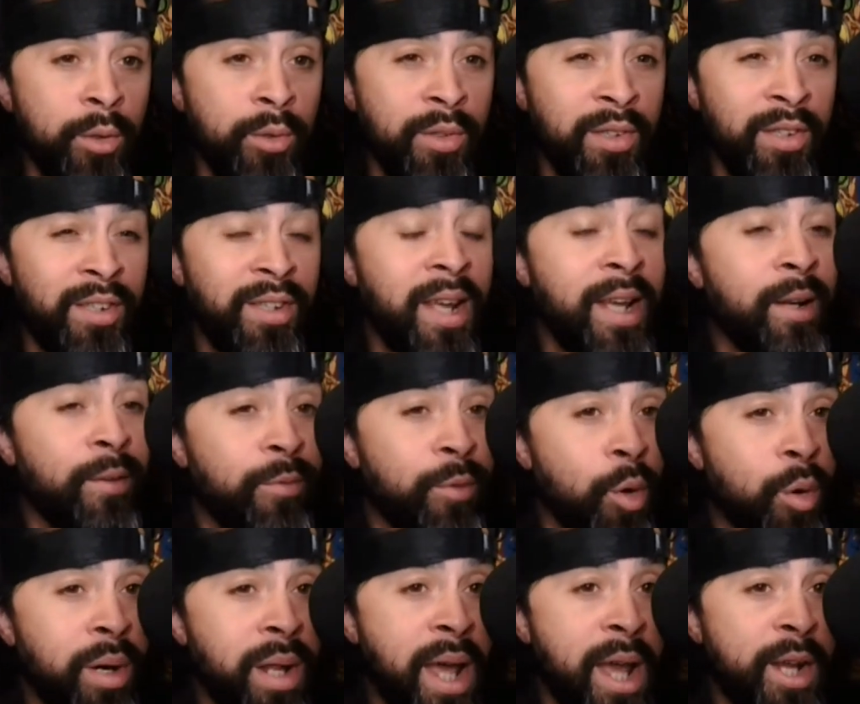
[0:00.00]
It's the State of
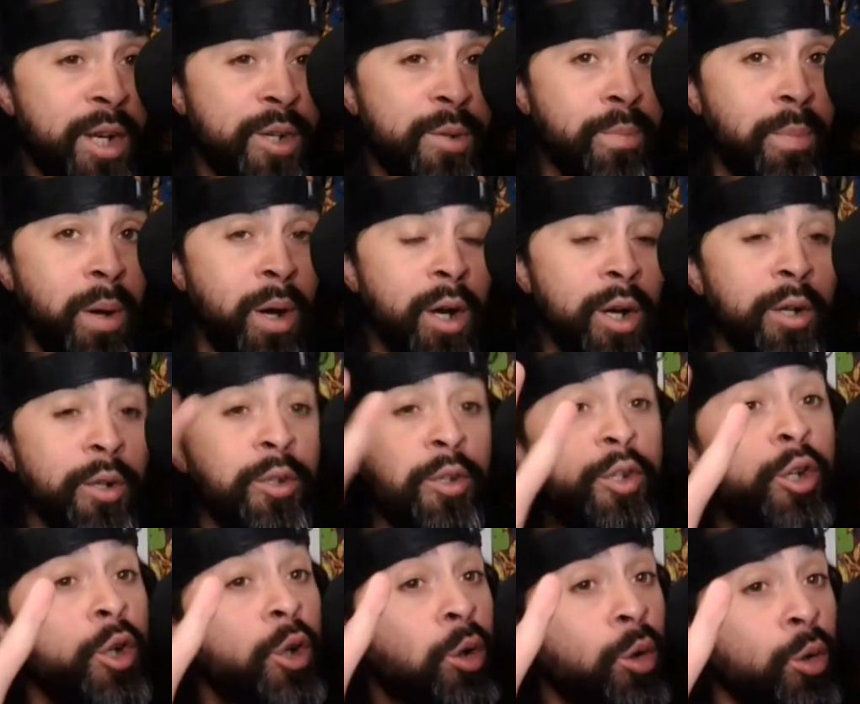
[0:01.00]
DoorDash Part
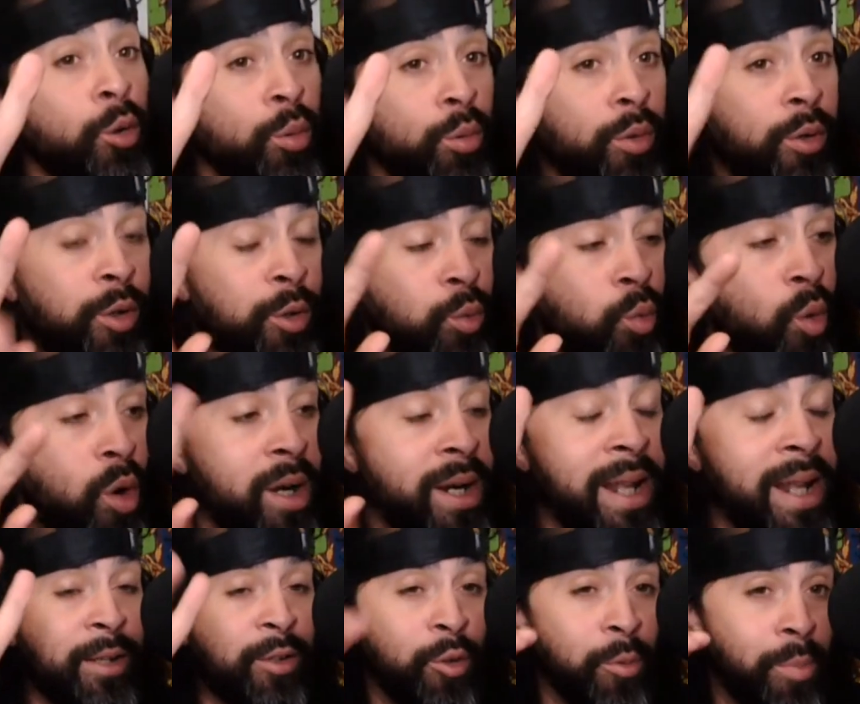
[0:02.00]
2. There's one
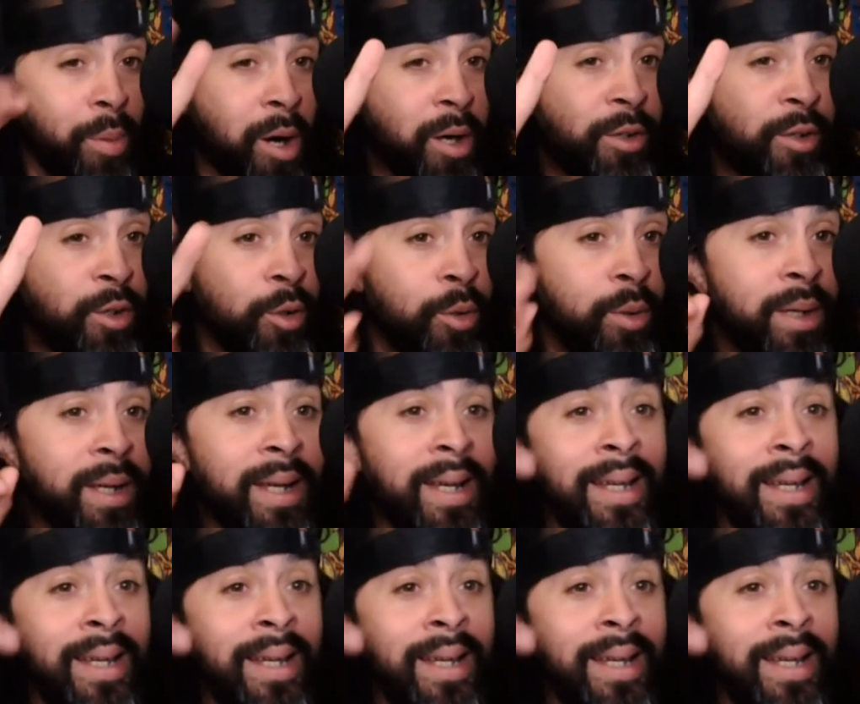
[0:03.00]
two. Part 2.